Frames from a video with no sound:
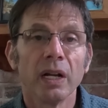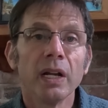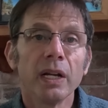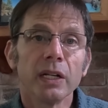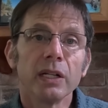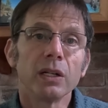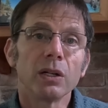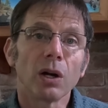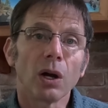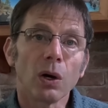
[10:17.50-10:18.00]

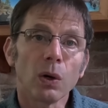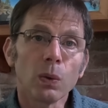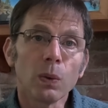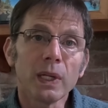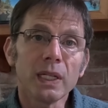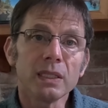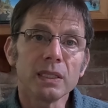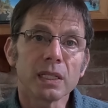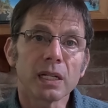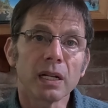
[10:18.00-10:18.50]
You're
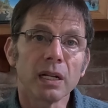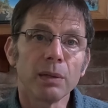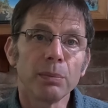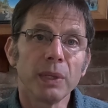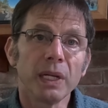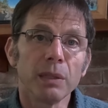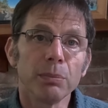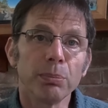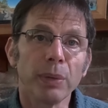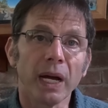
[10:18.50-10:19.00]
always going to
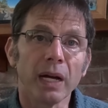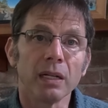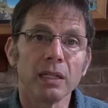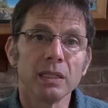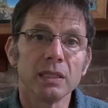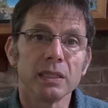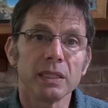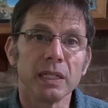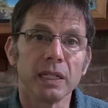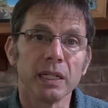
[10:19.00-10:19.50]
be
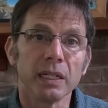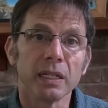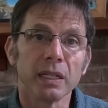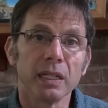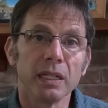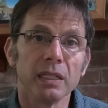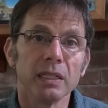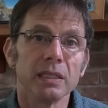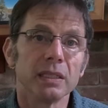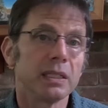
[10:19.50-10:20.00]
balancing
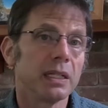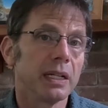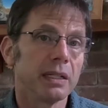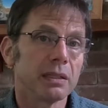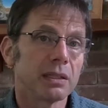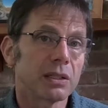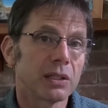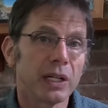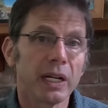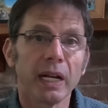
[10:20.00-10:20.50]
this
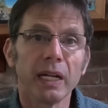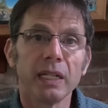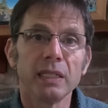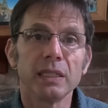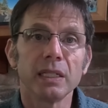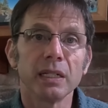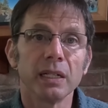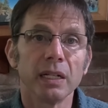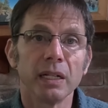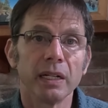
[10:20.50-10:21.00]

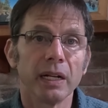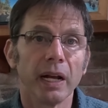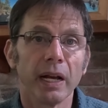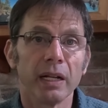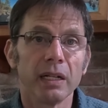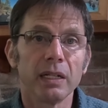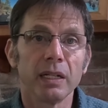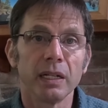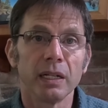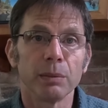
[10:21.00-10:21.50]
creation and
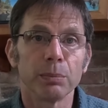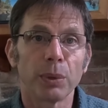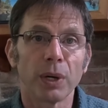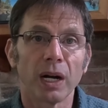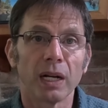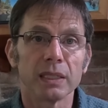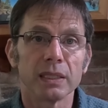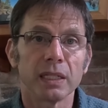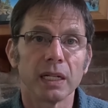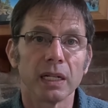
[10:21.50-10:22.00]
editing
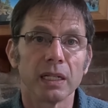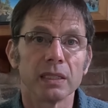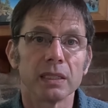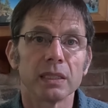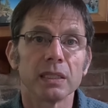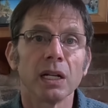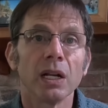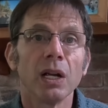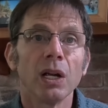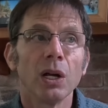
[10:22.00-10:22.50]
process
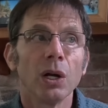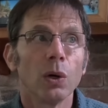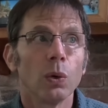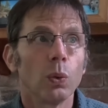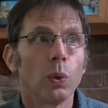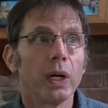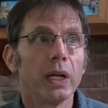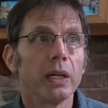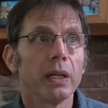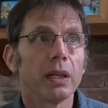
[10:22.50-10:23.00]

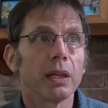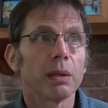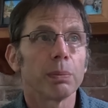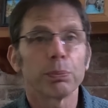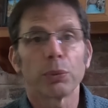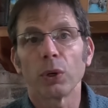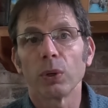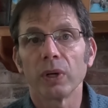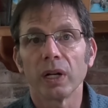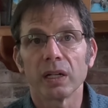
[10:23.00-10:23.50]
with
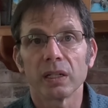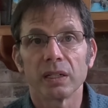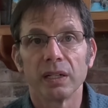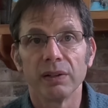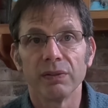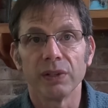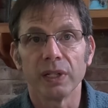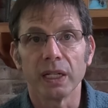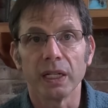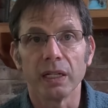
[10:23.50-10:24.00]

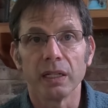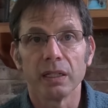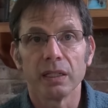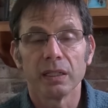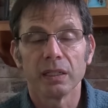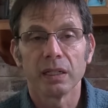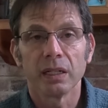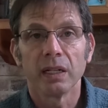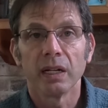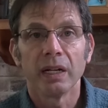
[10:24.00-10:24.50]
productivity.
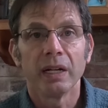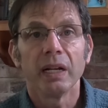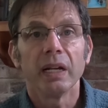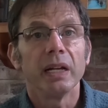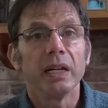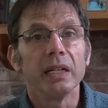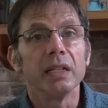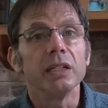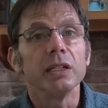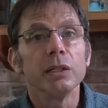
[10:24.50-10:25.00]

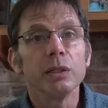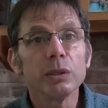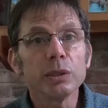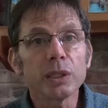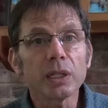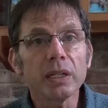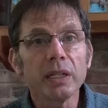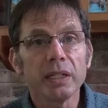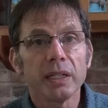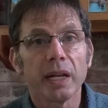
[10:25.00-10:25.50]
It
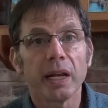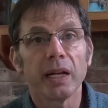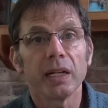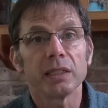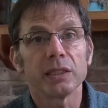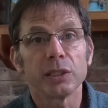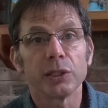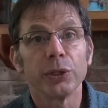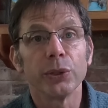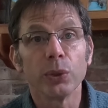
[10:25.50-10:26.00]
usually
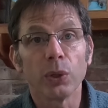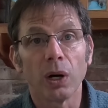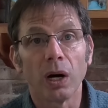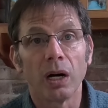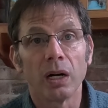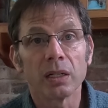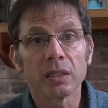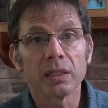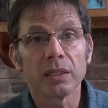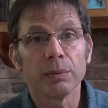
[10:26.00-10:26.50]
takes too
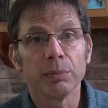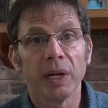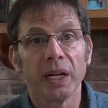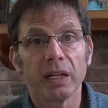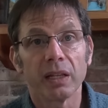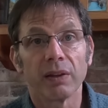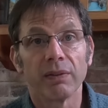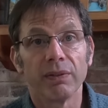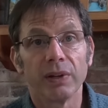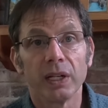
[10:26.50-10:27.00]
long to make
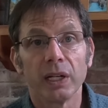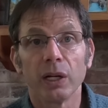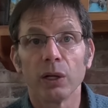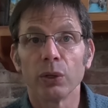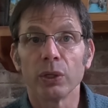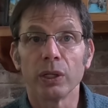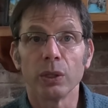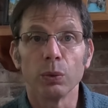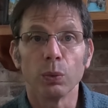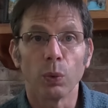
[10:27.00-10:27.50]
the video
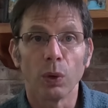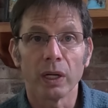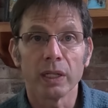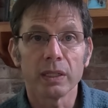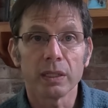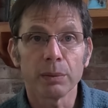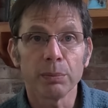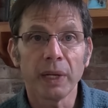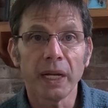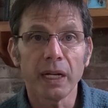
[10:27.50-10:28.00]
you want
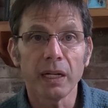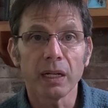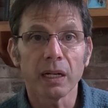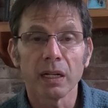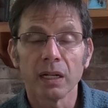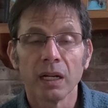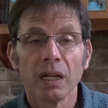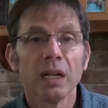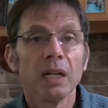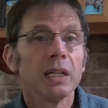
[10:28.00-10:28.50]
to make,
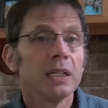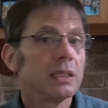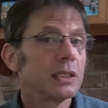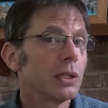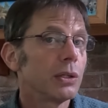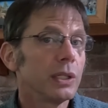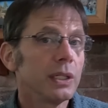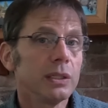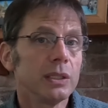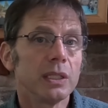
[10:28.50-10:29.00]
so
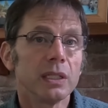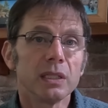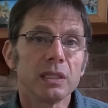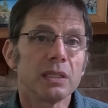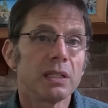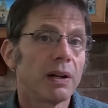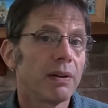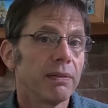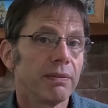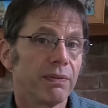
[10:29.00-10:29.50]
you
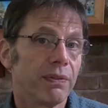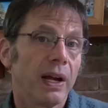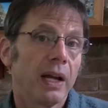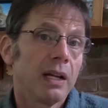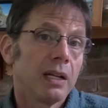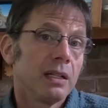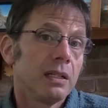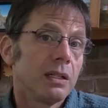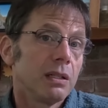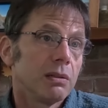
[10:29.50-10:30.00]
just
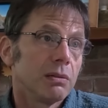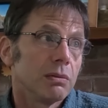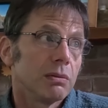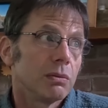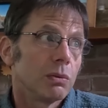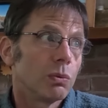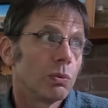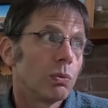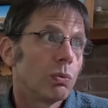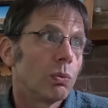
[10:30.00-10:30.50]
find
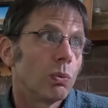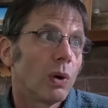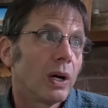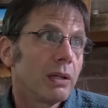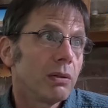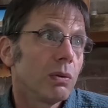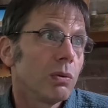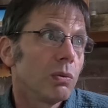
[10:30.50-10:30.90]
what